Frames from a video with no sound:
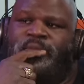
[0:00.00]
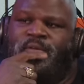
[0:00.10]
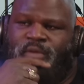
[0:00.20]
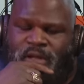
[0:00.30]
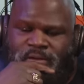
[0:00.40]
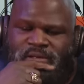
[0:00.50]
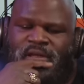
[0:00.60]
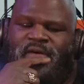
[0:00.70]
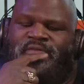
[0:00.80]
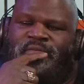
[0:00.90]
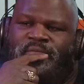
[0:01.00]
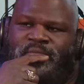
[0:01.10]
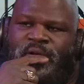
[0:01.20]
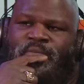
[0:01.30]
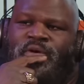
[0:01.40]
When I was 11.
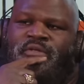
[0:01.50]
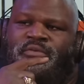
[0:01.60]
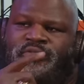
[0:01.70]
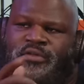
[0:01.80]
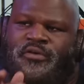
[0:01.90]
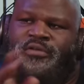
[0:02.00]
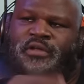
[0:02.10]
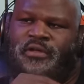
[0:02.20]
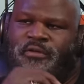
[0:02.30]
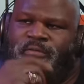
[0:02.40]
My brother was 13.